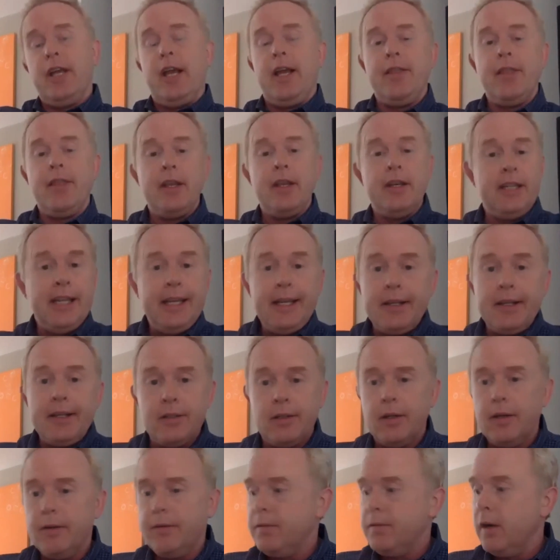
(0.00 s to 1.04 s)
and the
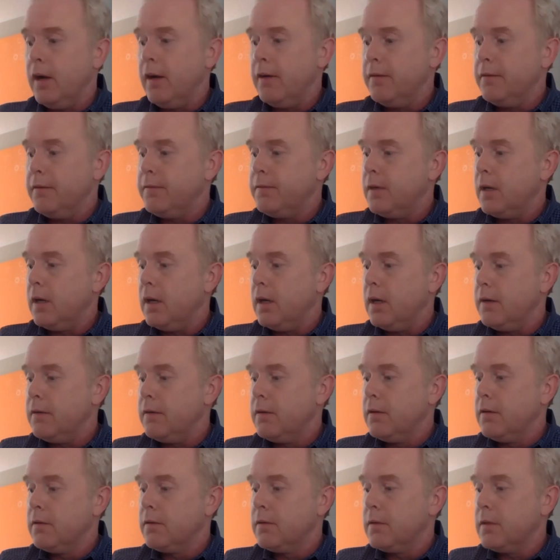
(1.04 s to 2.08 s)
needs of
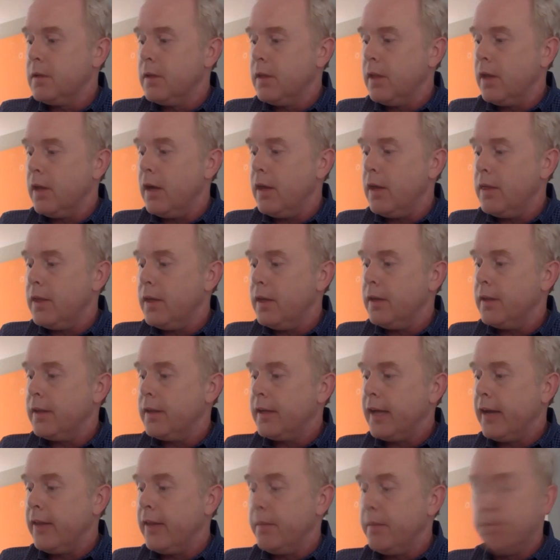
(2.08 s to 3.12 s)
the
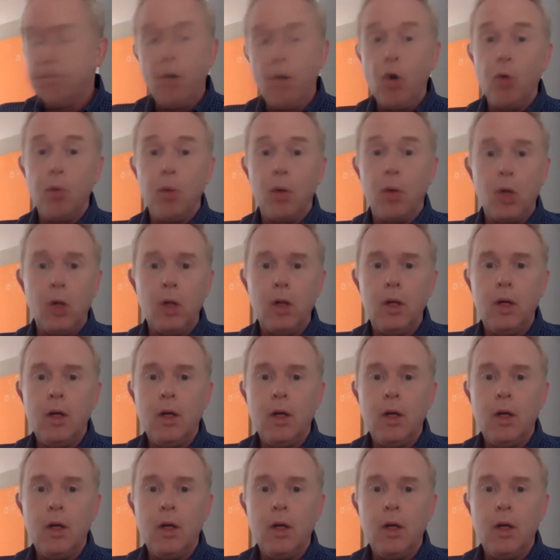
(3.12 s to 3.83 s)
kind of the mobile